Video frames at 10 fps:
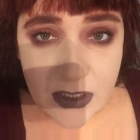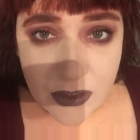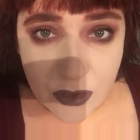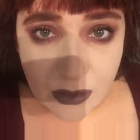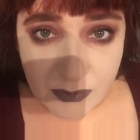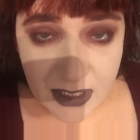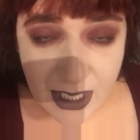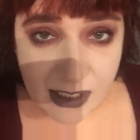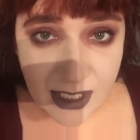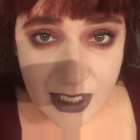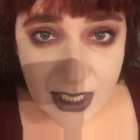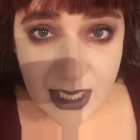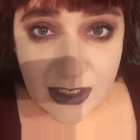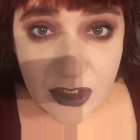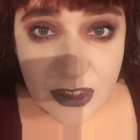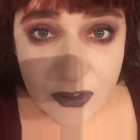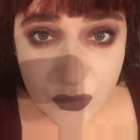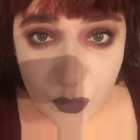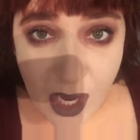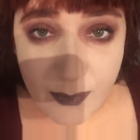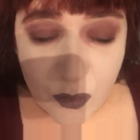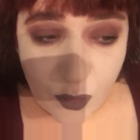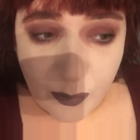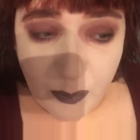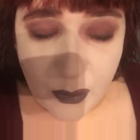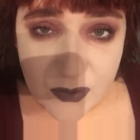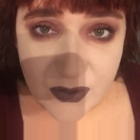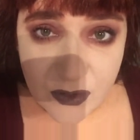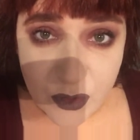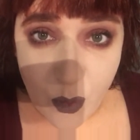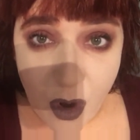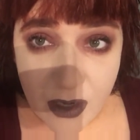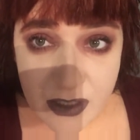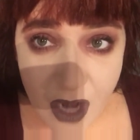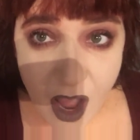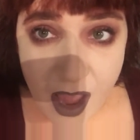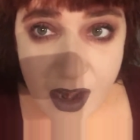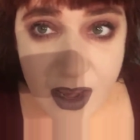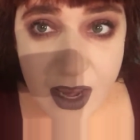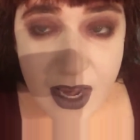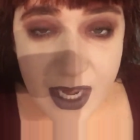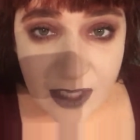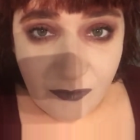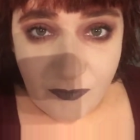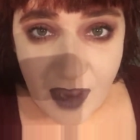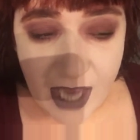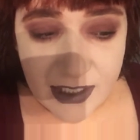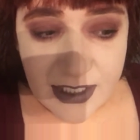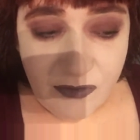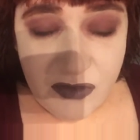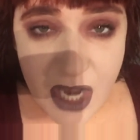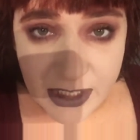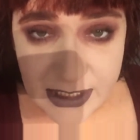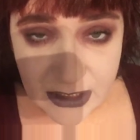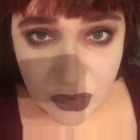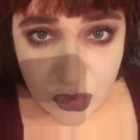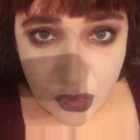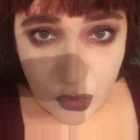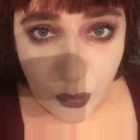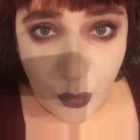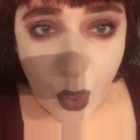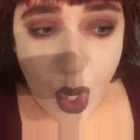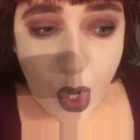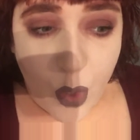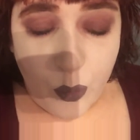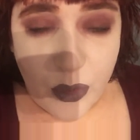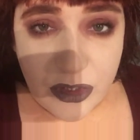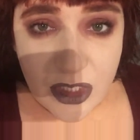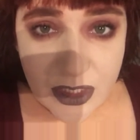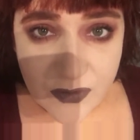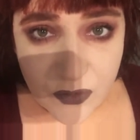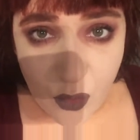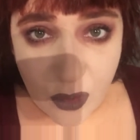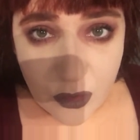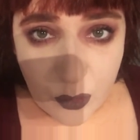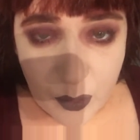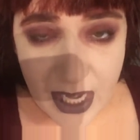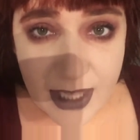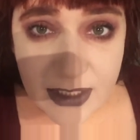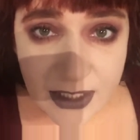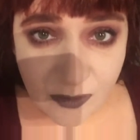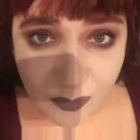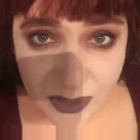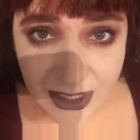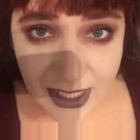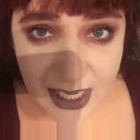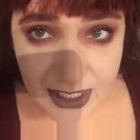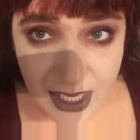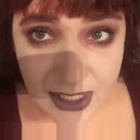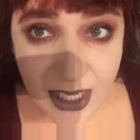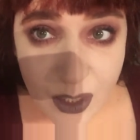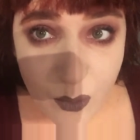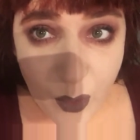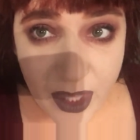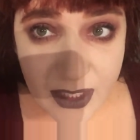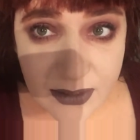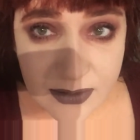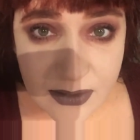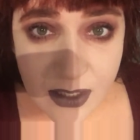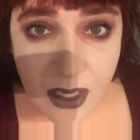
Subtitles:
the term KKK to describe a group of persons who are not, in fact, have nothing to do with the historical reality of what the KKK was,